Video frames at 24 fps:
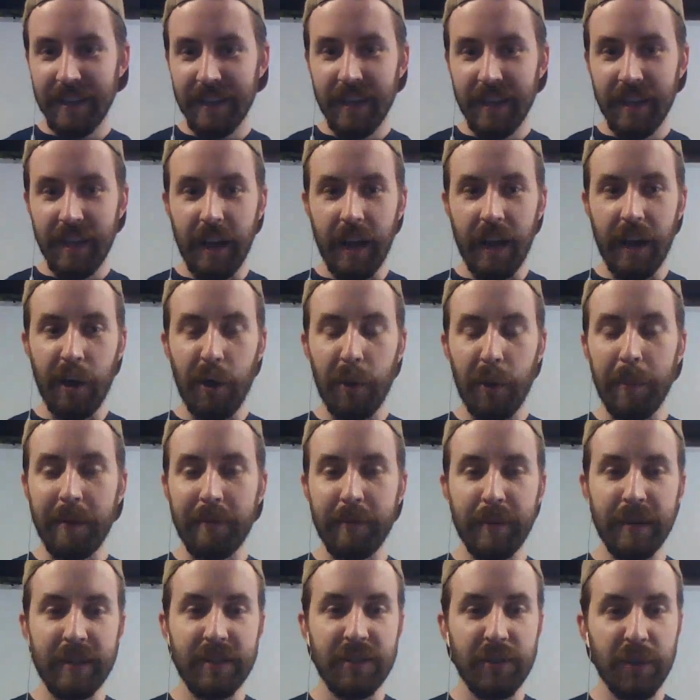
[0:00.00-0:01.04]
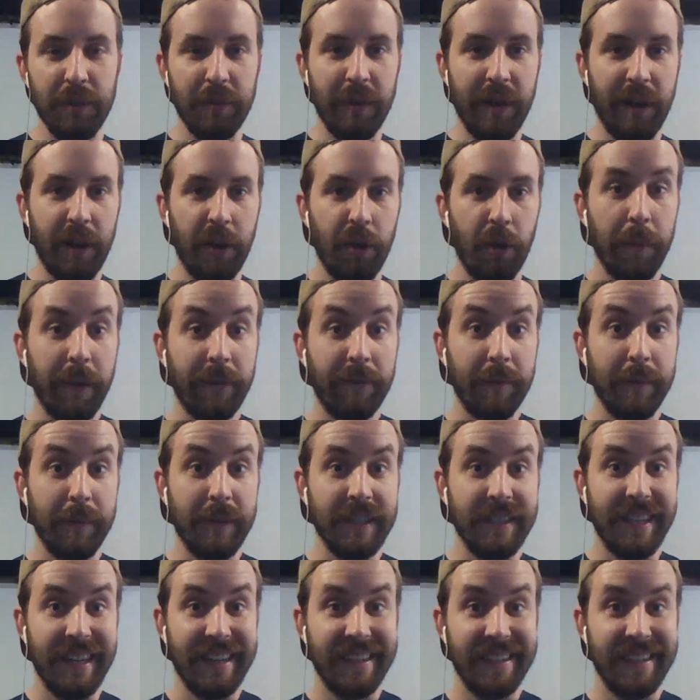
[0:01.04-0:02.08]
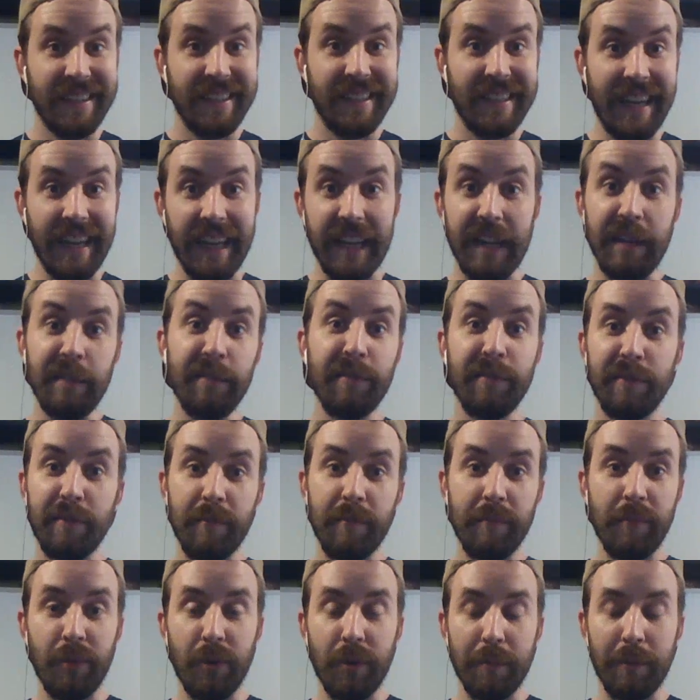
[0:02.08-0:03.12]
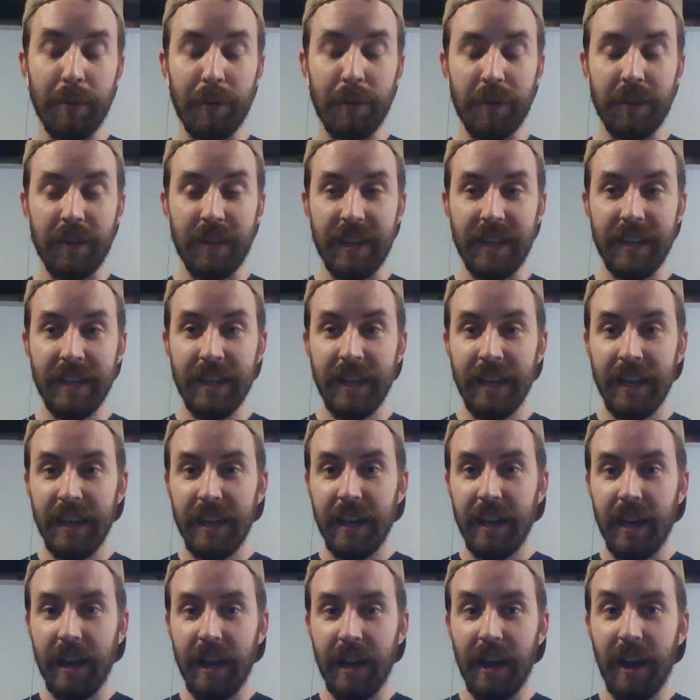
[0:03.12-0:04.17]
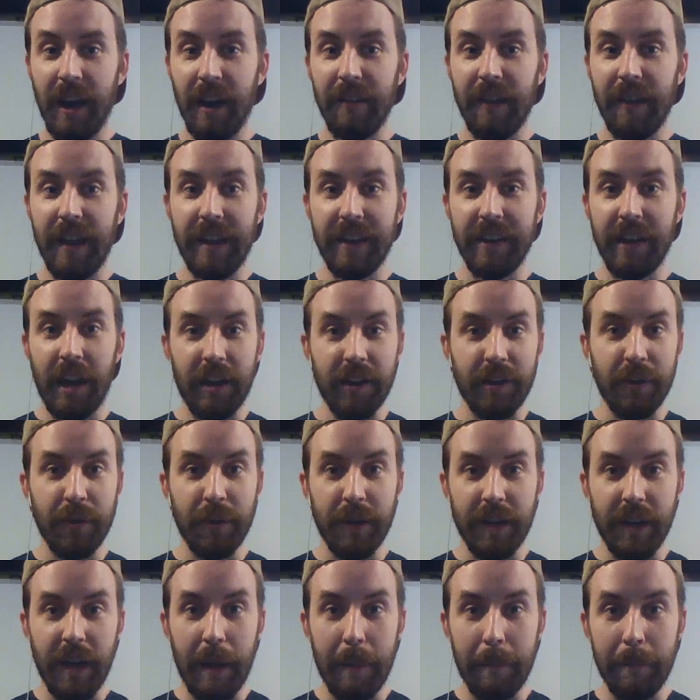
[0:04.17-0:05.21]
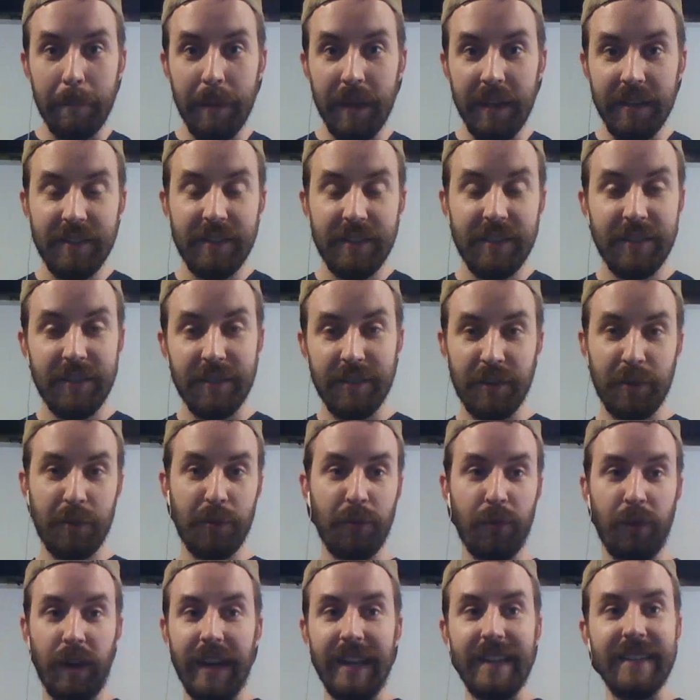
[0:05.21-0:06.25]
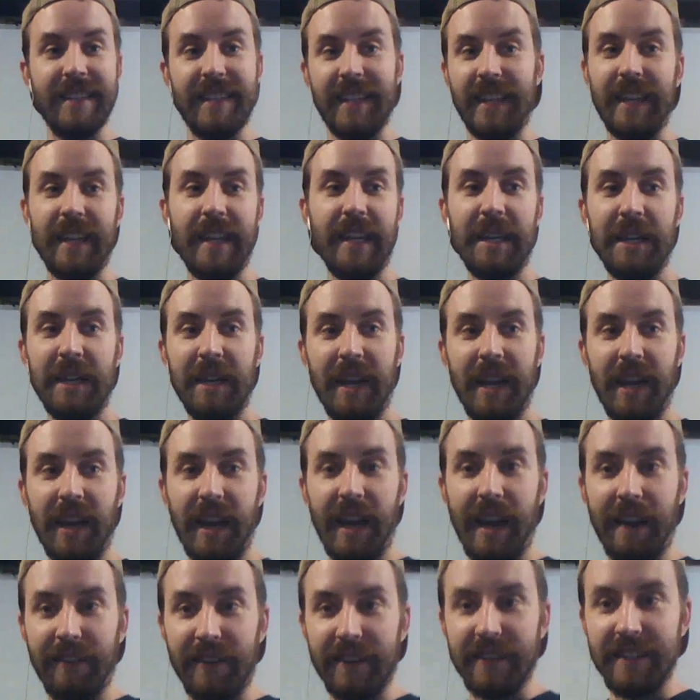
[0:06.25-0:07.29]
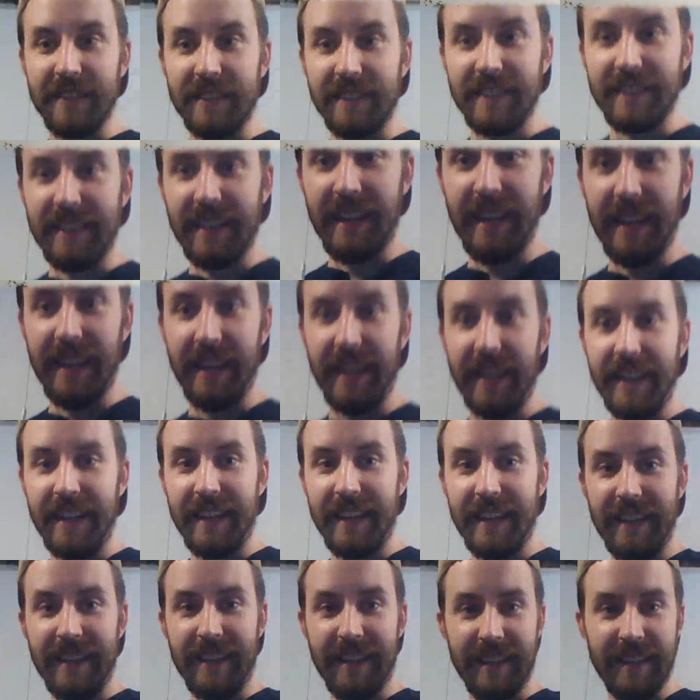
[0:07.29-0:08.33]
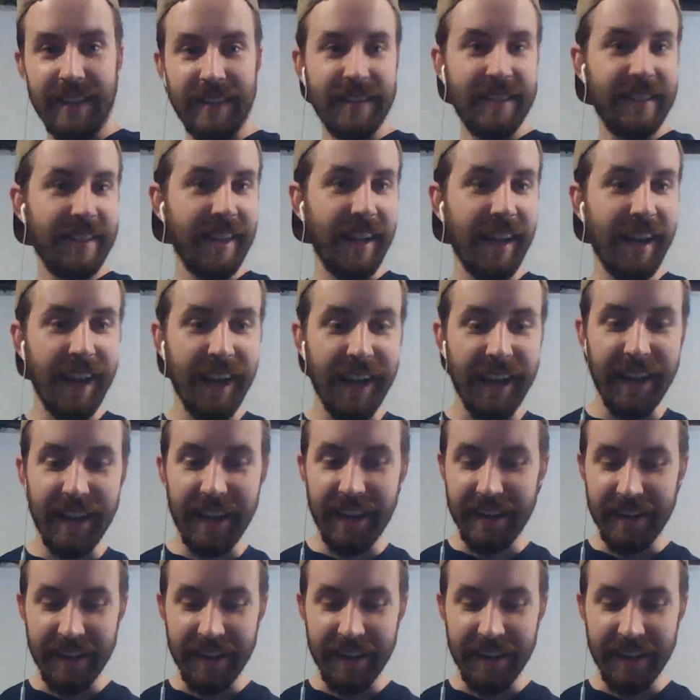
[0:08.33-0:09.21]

Hope everybody's doing well, hope everybody's staying safe, more importantly, and not going a bit crazy having to stay inside.